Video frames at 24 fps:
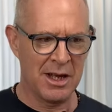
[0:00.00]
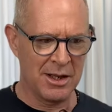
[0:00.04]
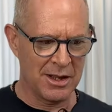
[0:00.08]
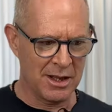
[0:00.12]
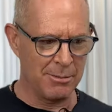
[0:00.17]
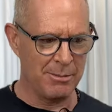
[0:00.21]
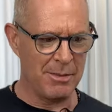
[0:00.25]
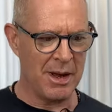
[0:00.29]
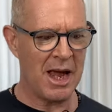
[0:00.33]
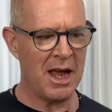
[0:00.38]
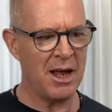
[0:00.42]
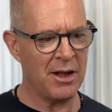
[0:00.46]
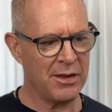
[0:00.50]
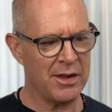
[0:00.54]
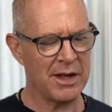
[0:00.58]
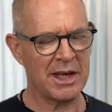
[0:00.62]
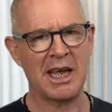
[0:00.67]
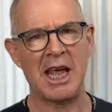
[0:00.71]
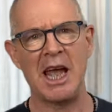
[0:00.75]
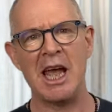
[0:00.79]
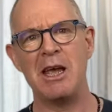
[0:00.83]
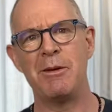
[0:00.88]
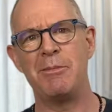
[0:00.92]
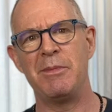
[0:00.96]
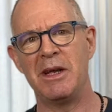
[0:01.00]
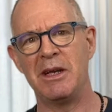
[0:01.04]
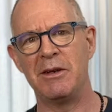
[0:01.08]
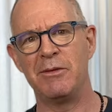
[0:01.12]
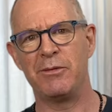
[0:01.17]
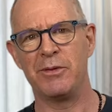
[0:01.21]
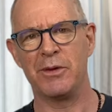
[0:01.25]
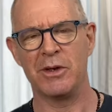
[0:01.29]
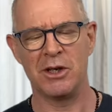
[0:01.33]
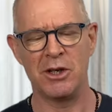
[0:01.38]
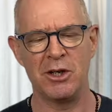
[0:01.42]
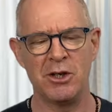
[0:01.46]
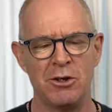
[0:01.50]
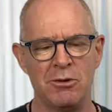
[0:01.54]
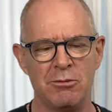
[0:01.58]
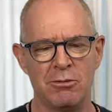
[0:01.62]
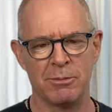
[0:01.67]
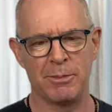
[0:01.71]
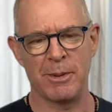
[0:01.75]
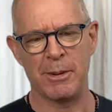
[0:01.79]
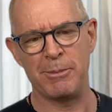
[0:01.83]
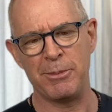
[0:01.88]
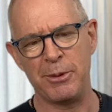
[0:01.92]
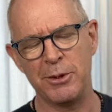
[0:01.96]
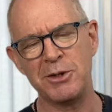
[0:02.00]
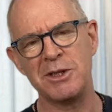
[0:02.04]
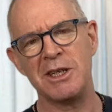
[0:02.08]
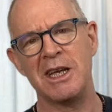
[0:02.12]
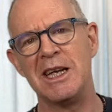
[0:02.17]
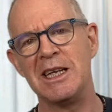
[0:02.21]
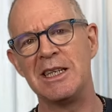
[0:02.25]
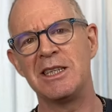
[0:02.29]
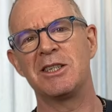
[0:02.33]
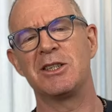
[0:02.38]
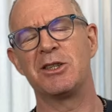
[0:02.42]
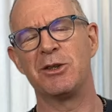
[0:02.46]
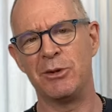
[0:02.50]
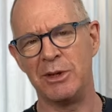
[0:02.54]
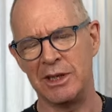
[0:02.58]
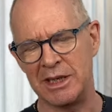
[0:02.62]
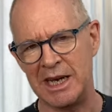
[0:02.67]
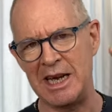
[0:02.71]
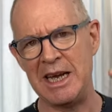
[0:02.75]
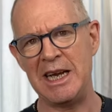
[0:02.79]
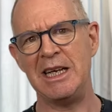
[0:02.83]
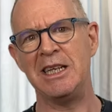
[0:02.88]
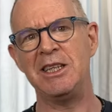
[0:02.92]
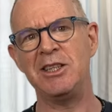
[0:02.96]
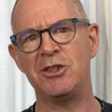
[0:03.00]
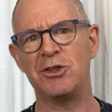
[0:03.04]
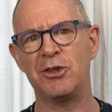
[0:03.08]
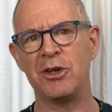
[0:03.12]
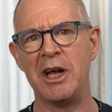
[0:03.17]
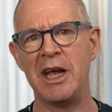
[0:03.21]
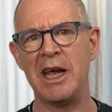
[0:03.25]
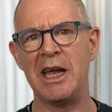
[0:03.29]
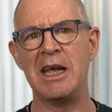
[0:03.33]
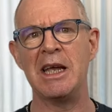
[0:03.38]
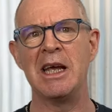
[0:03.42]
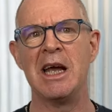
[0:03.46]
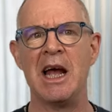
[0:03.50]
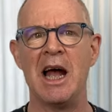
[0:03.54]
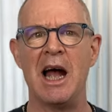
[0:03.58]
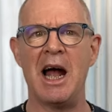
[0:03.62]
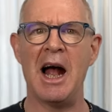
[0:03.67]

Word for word: The mail that came in for you would be put into an in tray